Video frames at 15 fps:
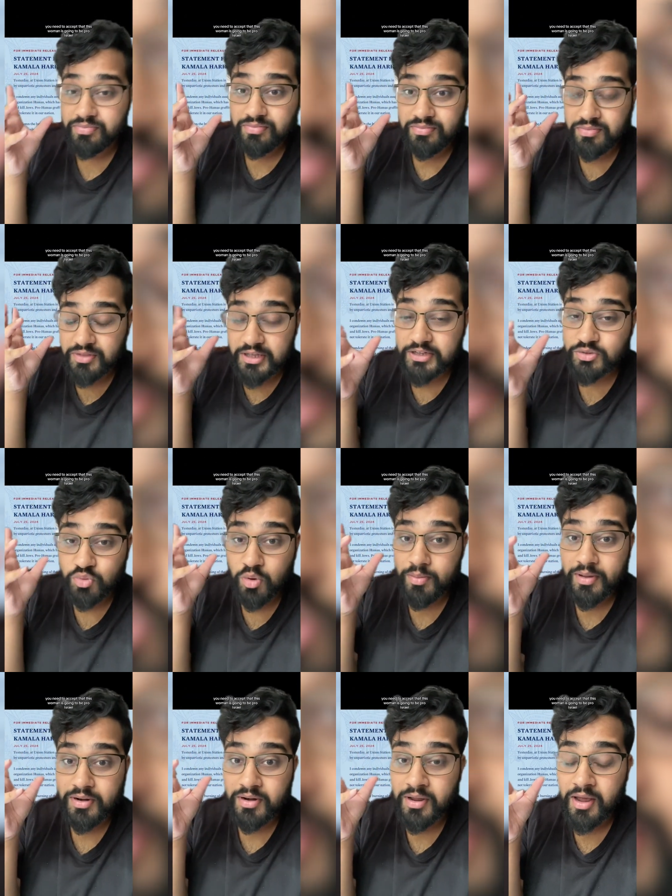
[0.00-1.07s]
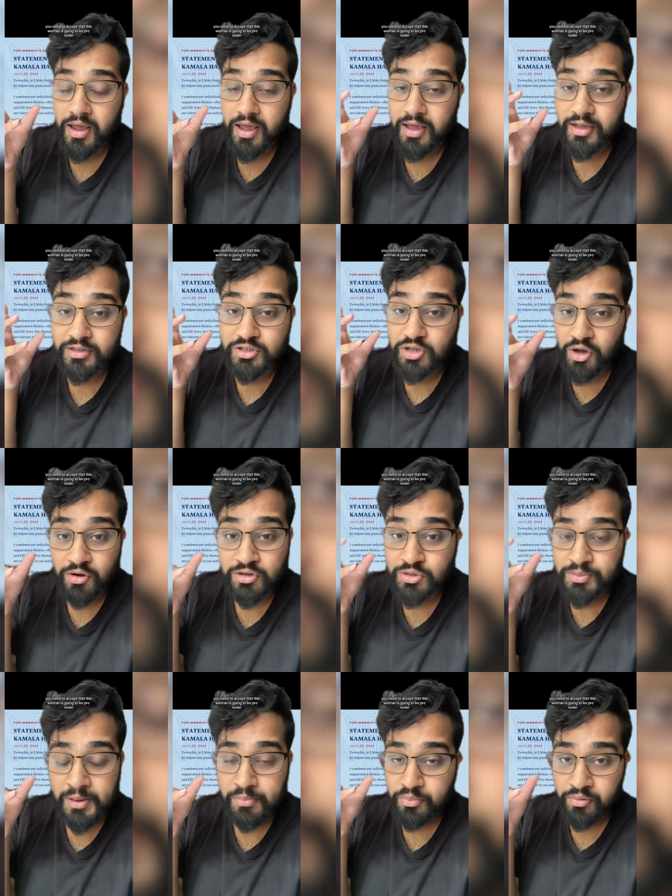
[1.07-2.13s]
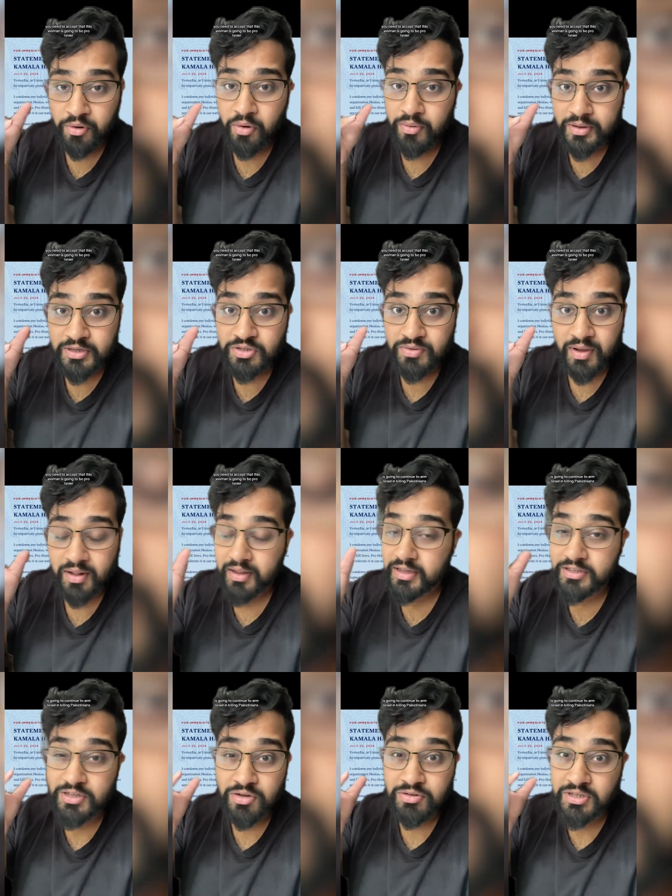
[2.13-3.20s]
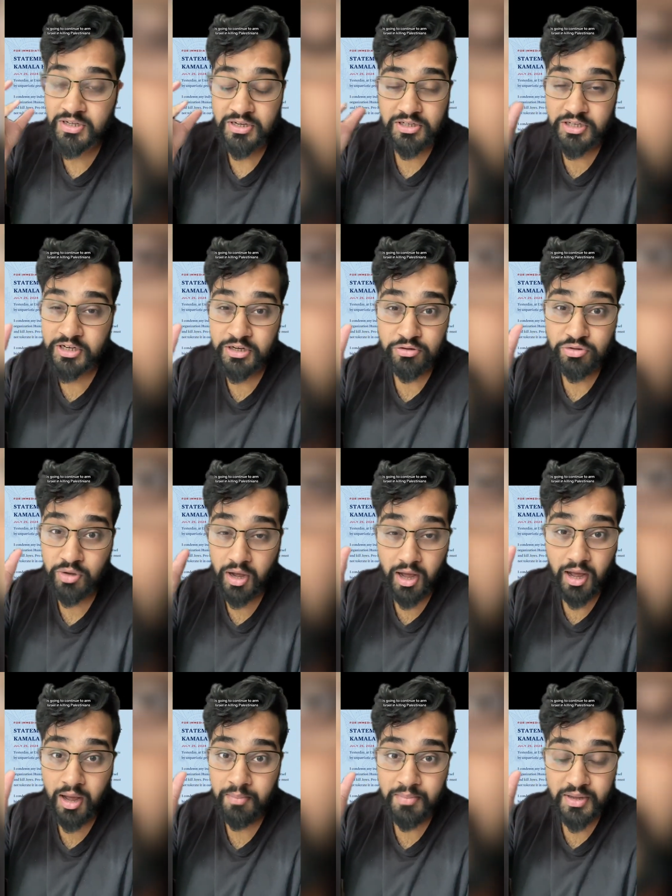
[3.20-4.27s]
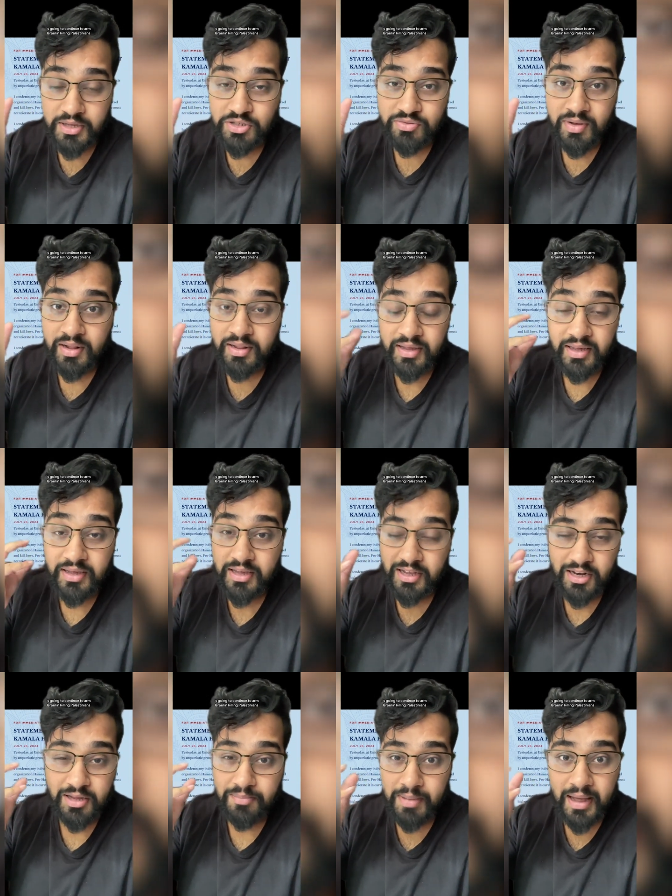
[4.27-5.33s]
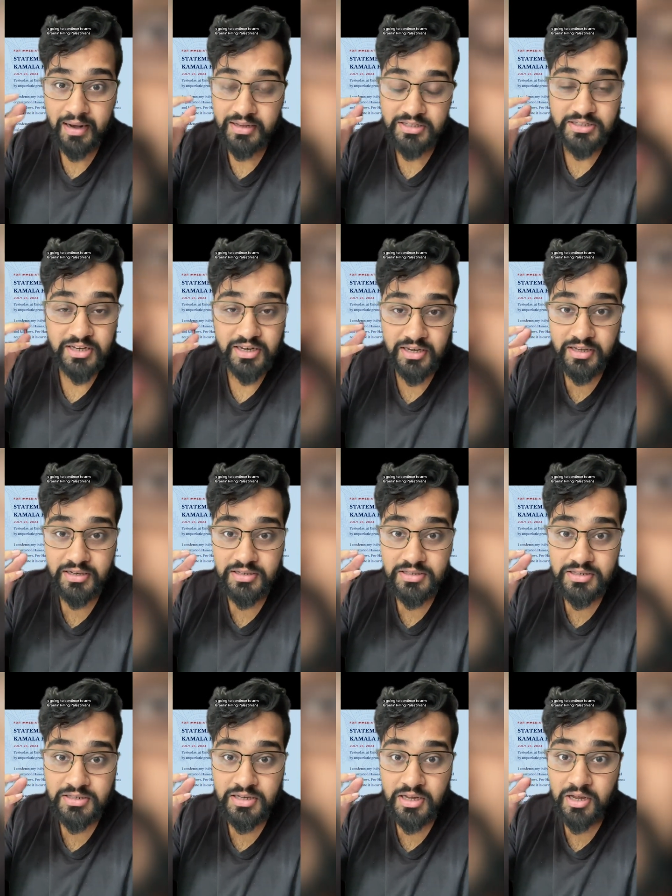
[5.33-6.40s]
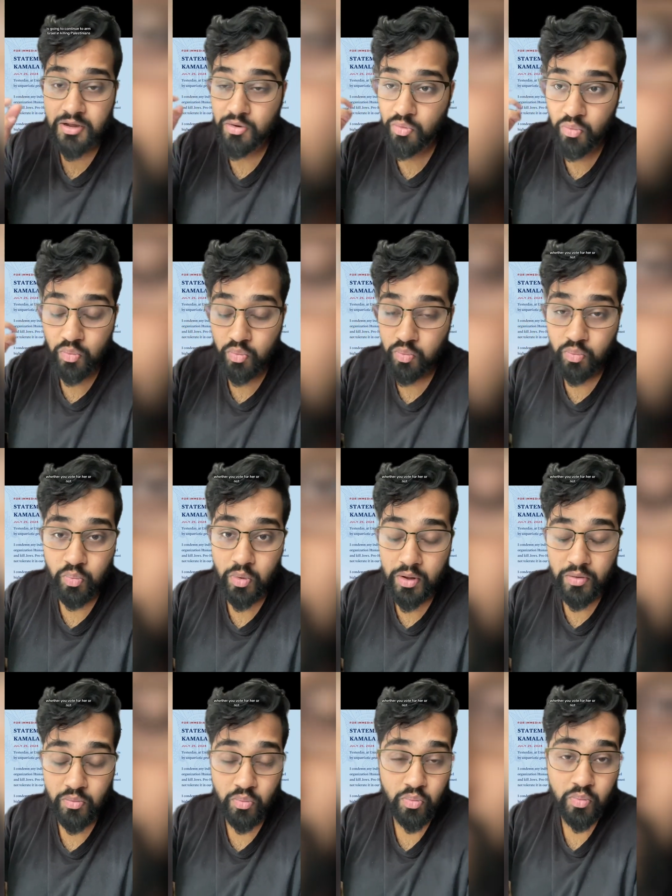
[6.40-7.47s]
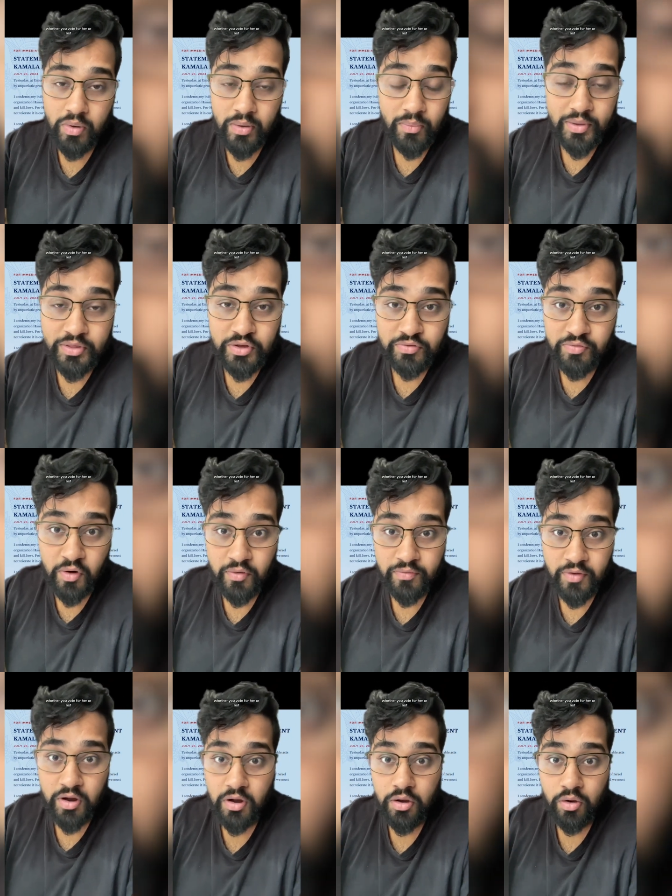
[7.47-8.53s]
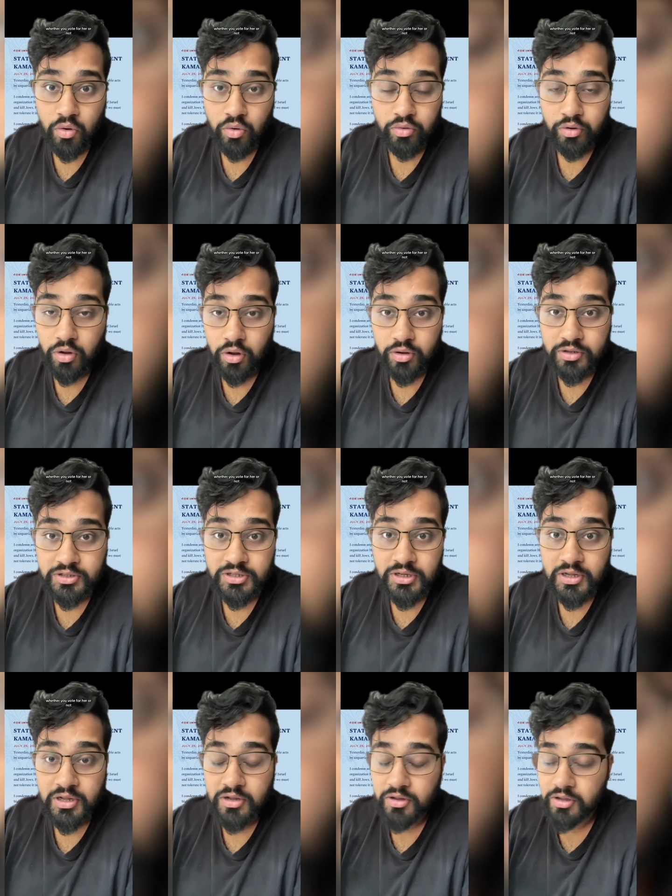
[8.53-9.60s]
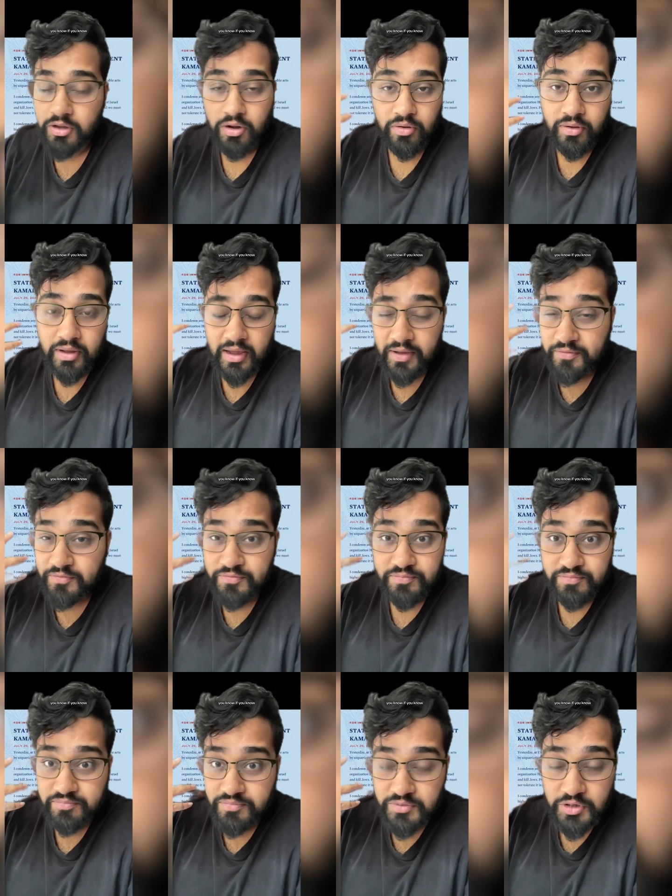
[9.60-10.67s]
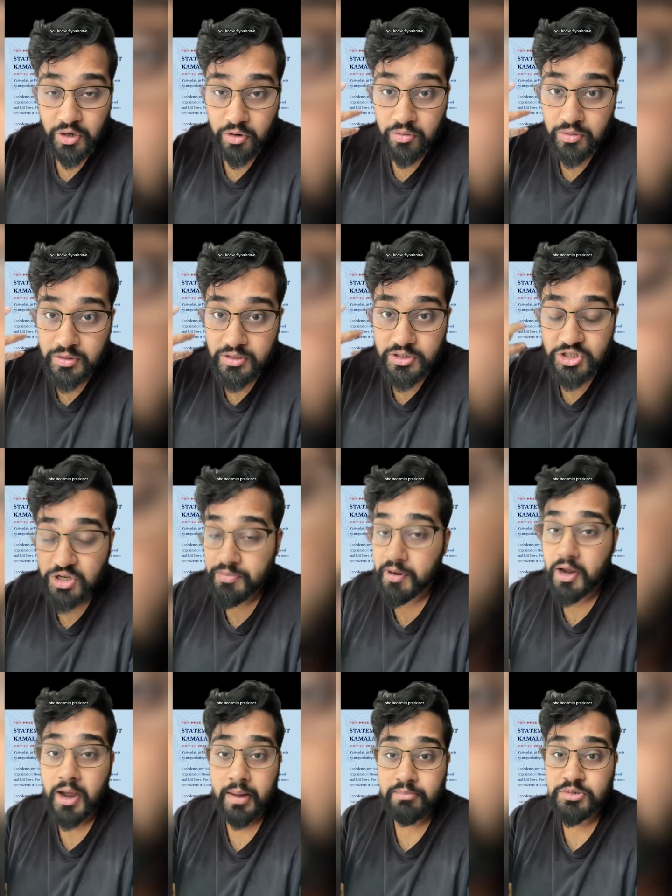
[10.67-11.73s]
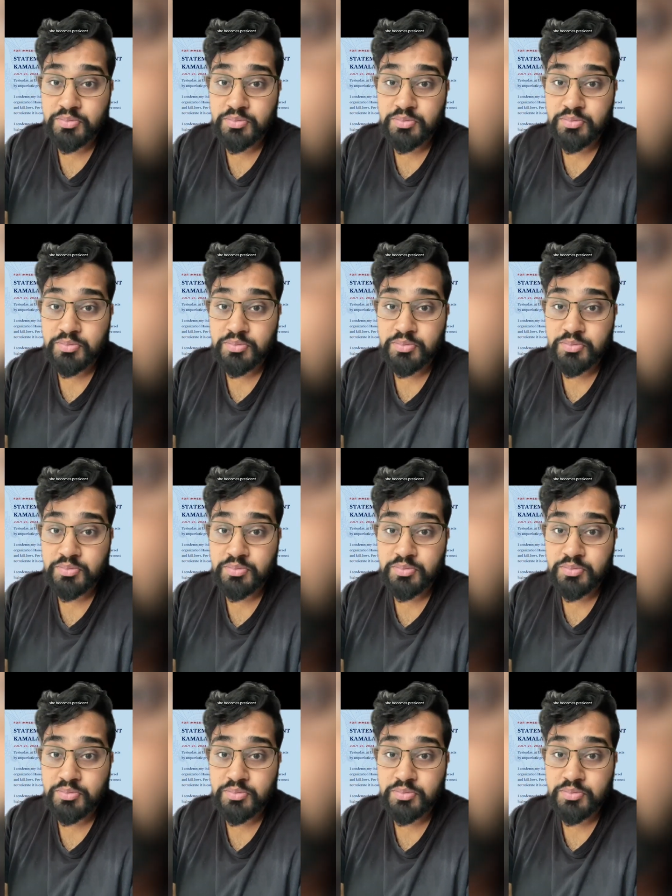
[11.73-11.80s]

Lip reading: this woman is going to be pro-Israel, is going to continue to arm Israel in killing Palestinians, whether you vote for her or not. You know, if you know, she becomes